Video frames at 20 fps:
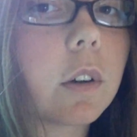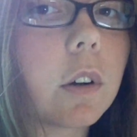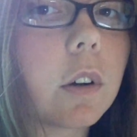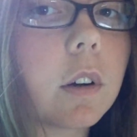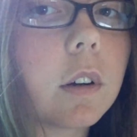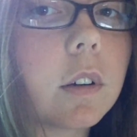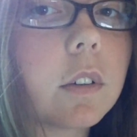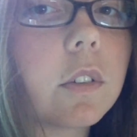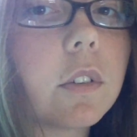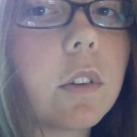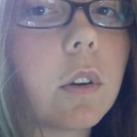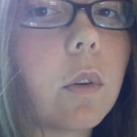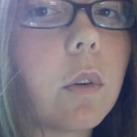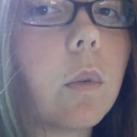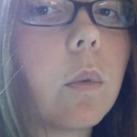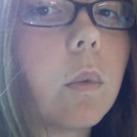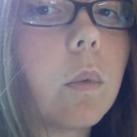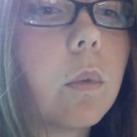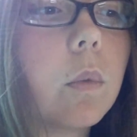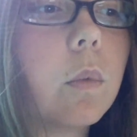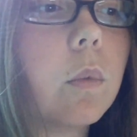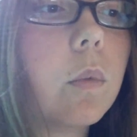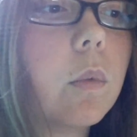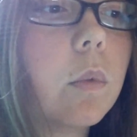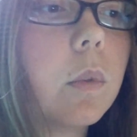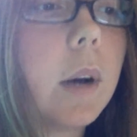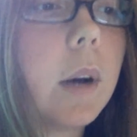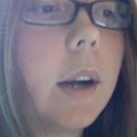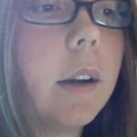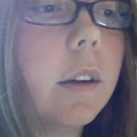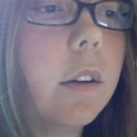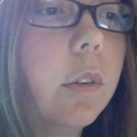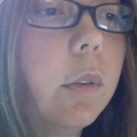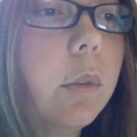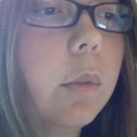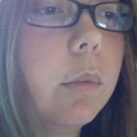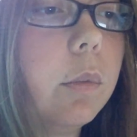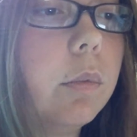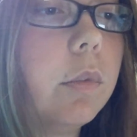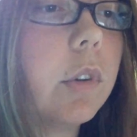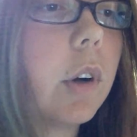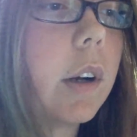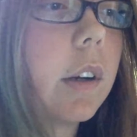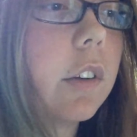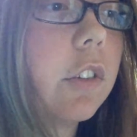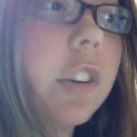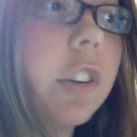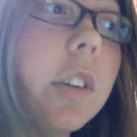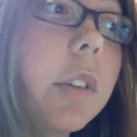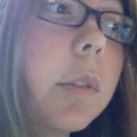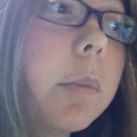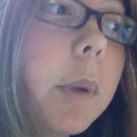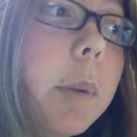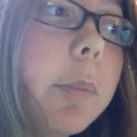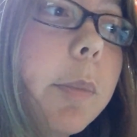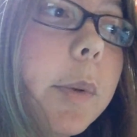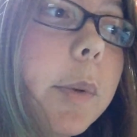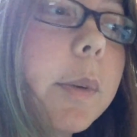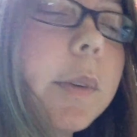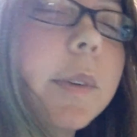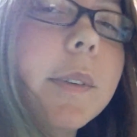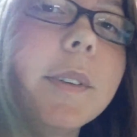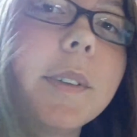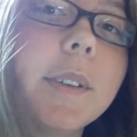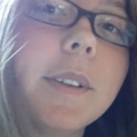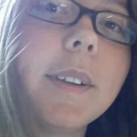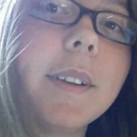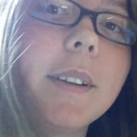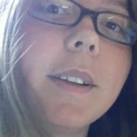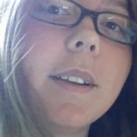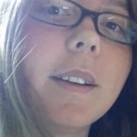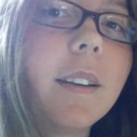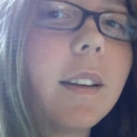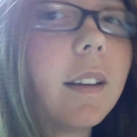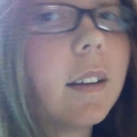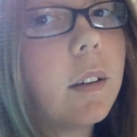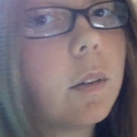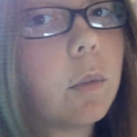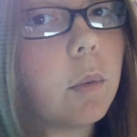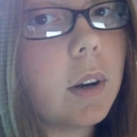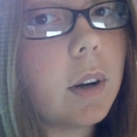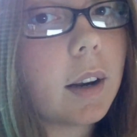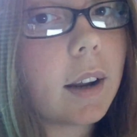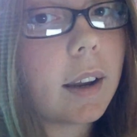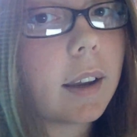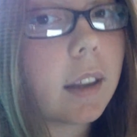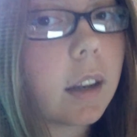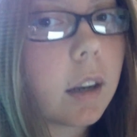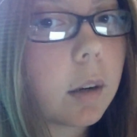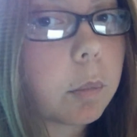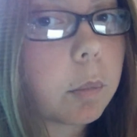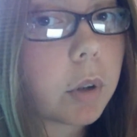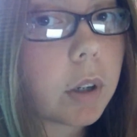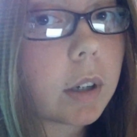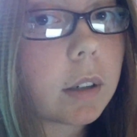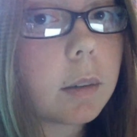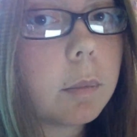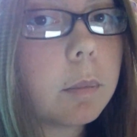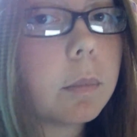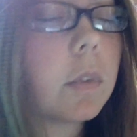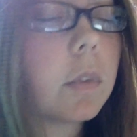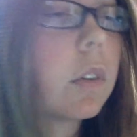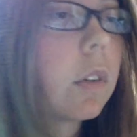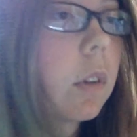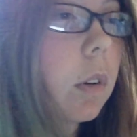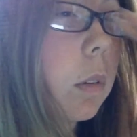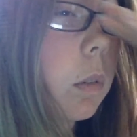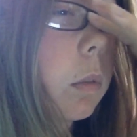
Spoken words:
so I do try to shield people when I can protect them, so